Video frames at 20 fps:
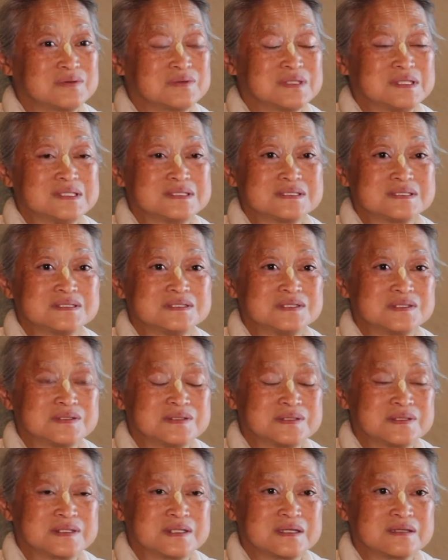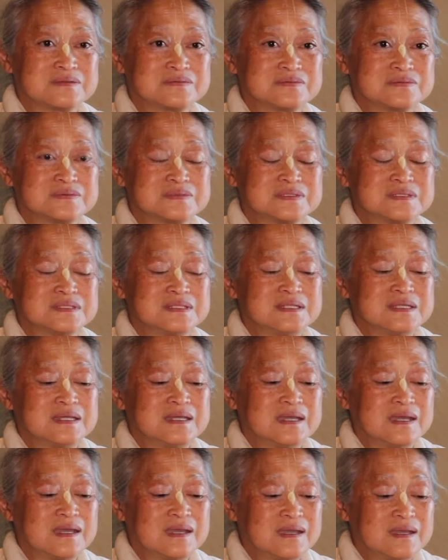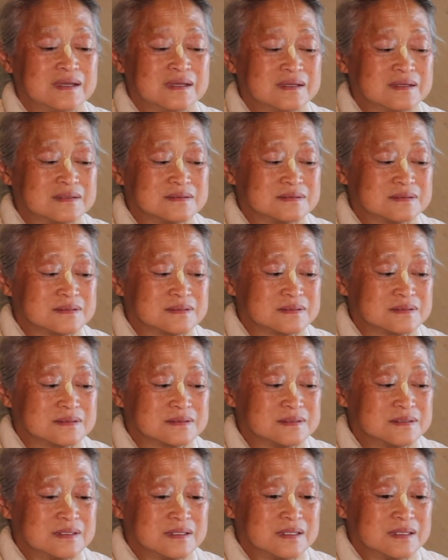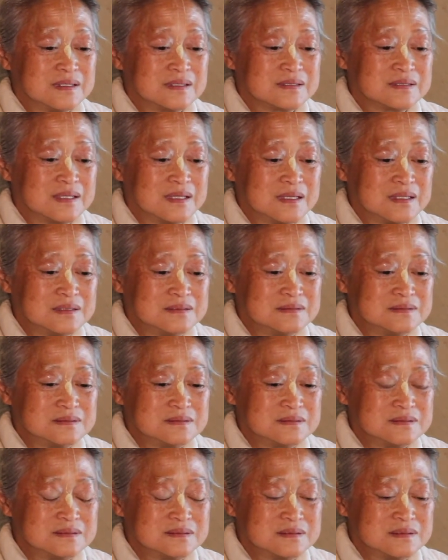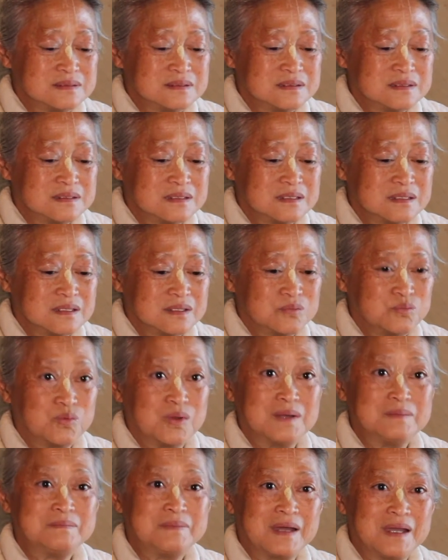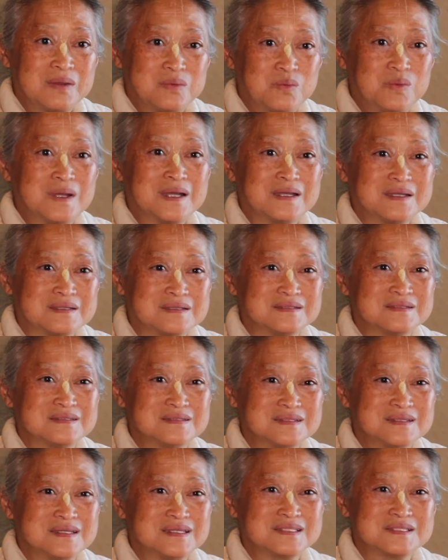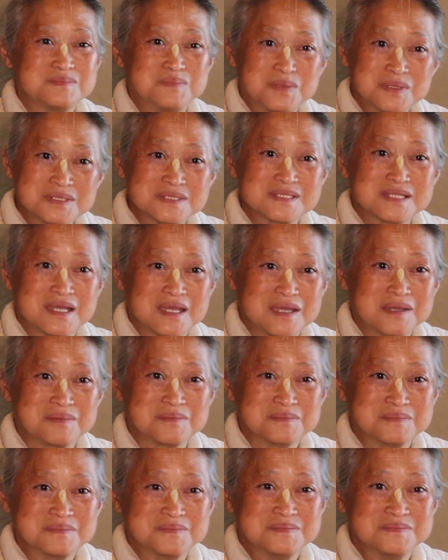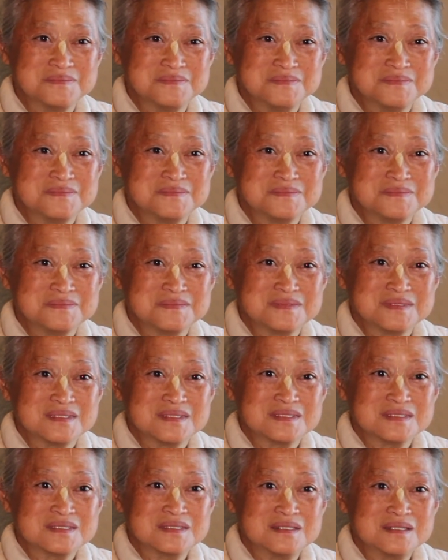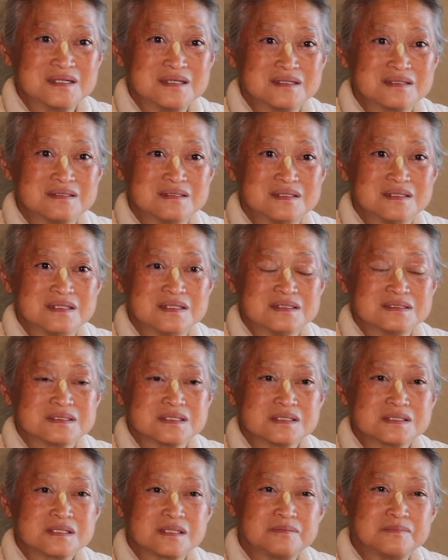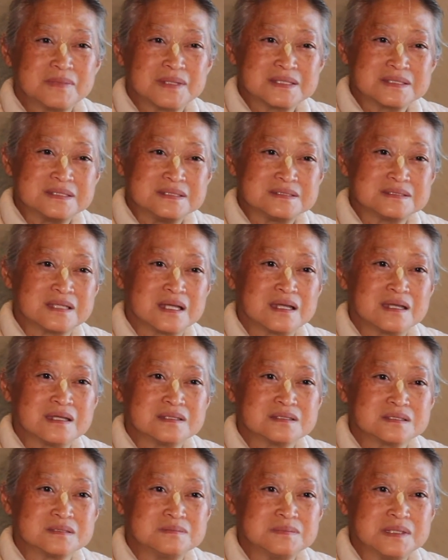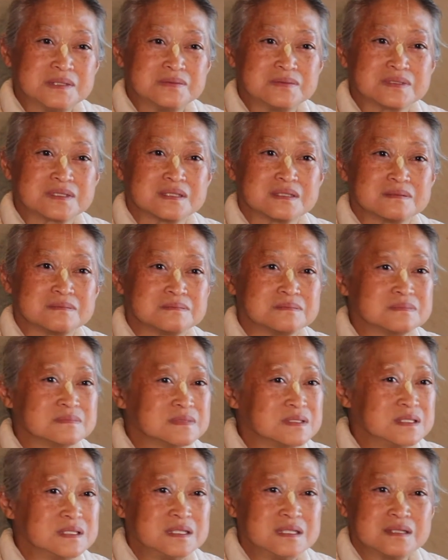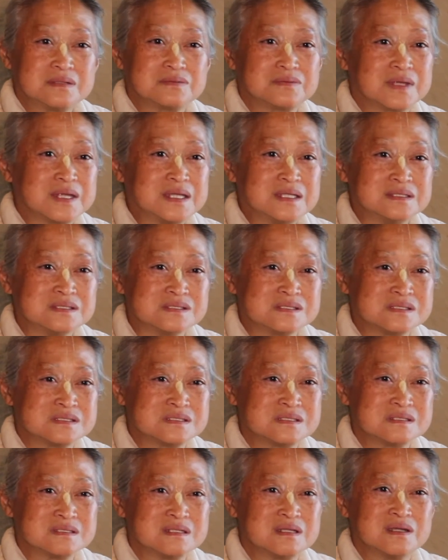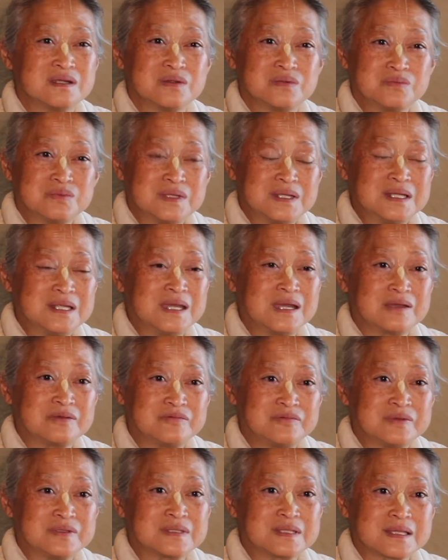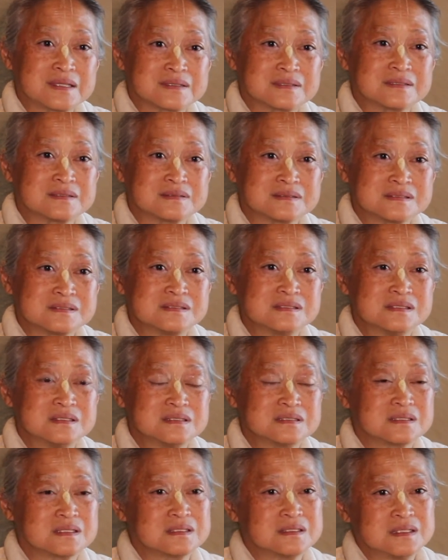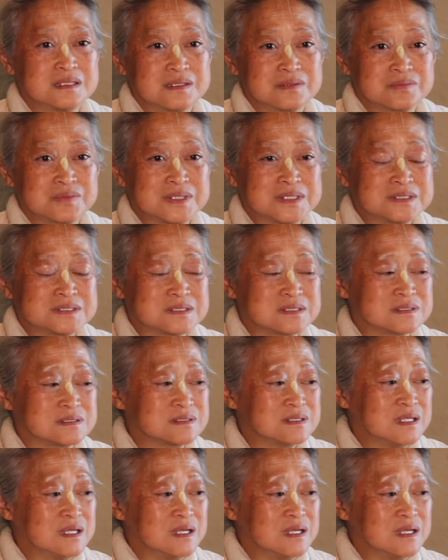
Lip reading: I would listen to Gurudev. And then, one by one, his books came. Do you know? Just of my desire to meet with him, he arranged. Really, I feel like this, that he arranged it.